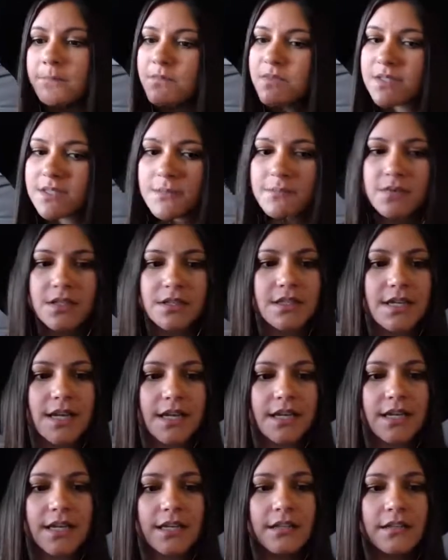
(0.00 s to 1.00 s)
Something
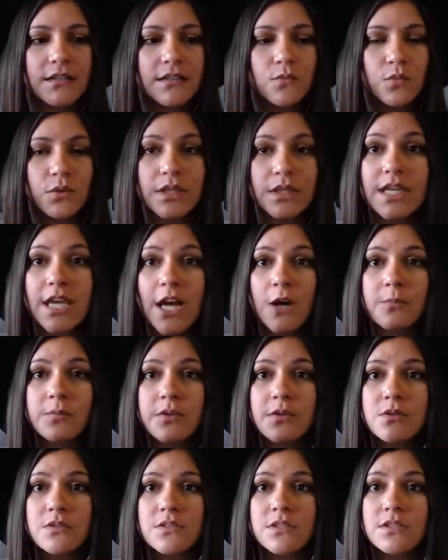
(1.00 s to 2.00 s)
that can really help
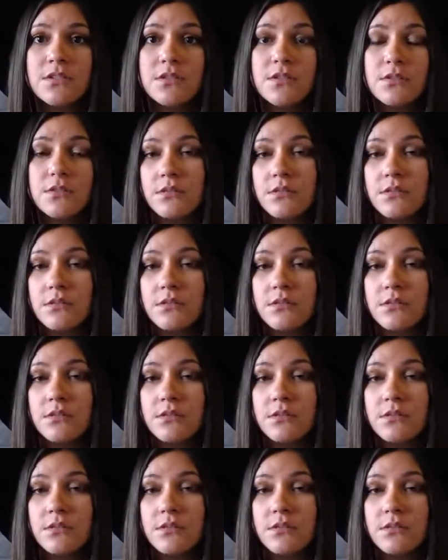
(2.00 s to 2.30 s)
you is